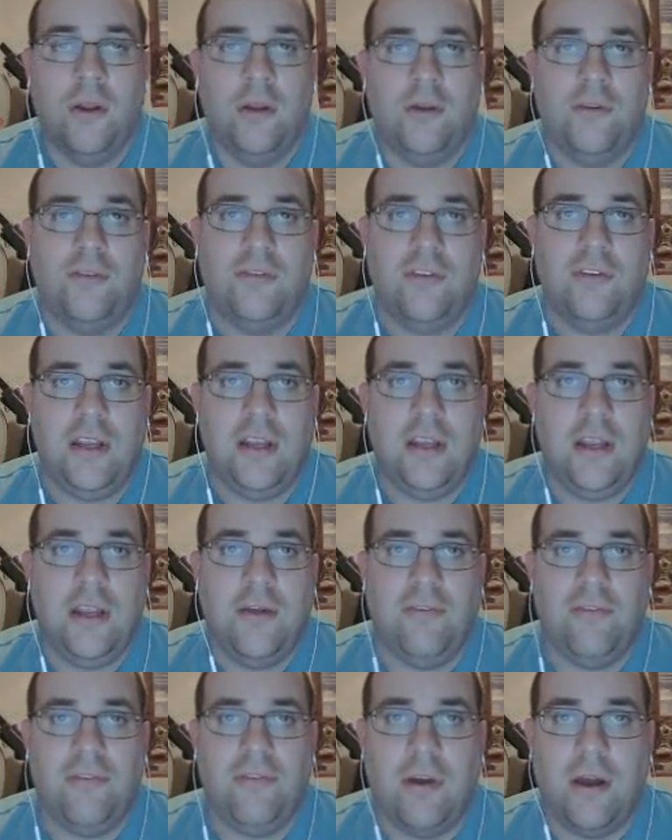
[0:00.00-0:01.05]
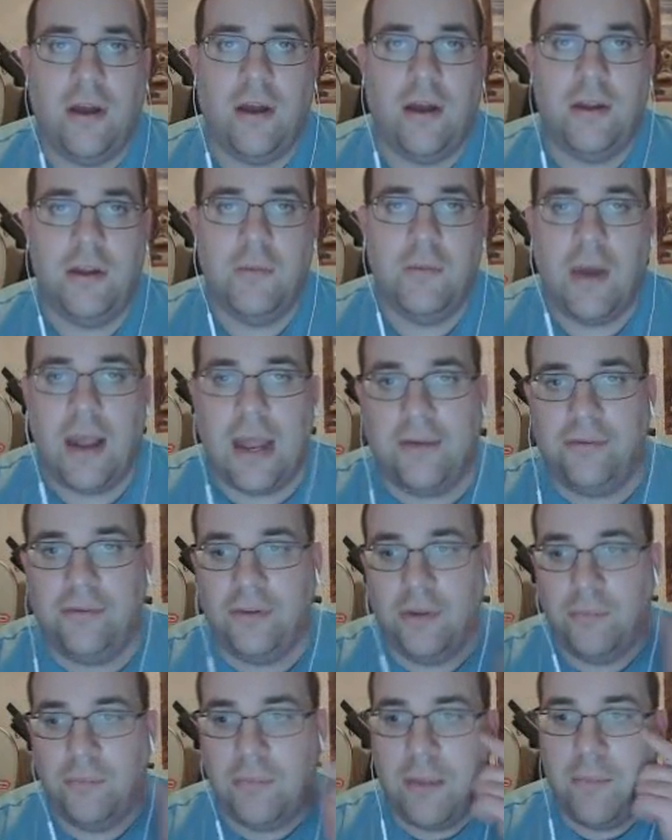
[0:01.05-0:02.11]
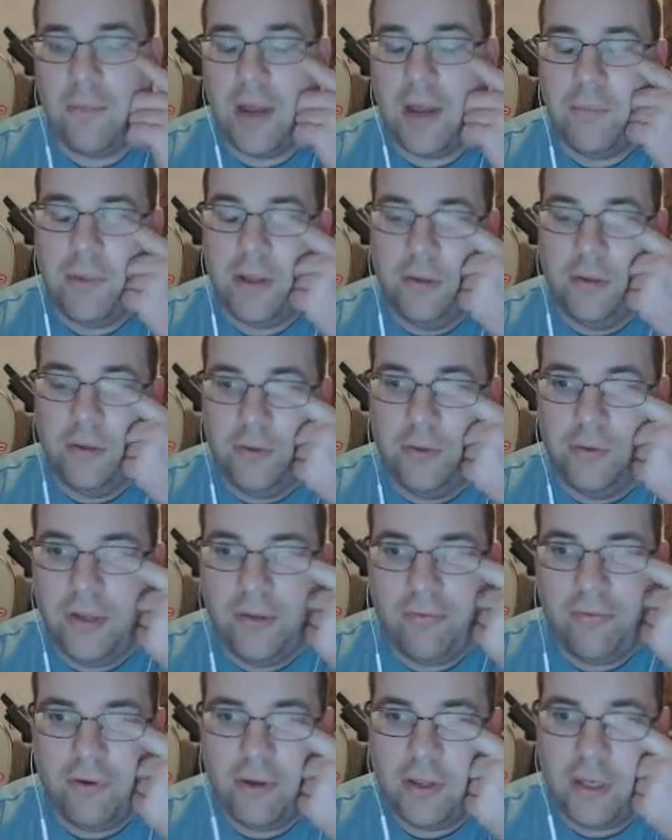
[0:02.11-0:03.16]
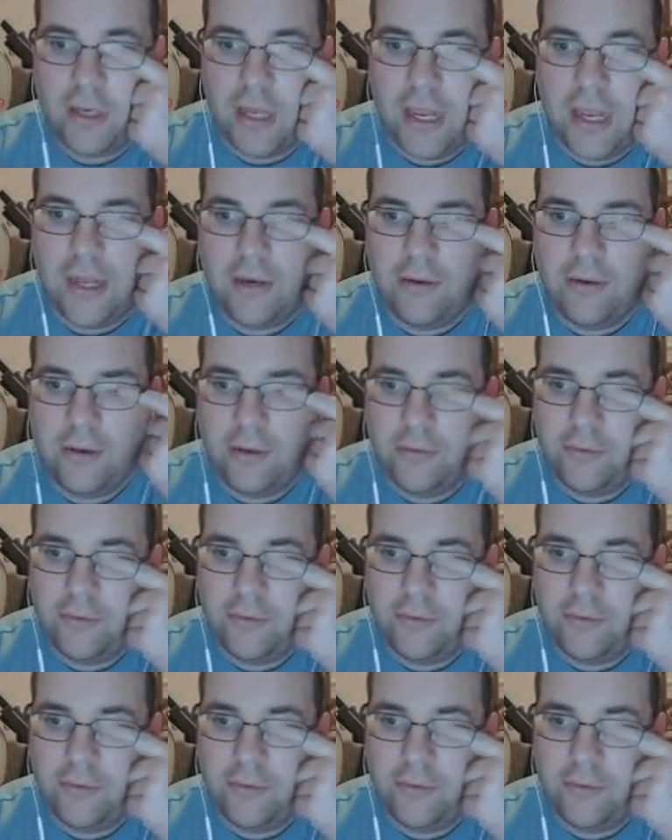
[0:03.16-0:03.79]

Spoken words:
see if you might have some that might be a little different than that.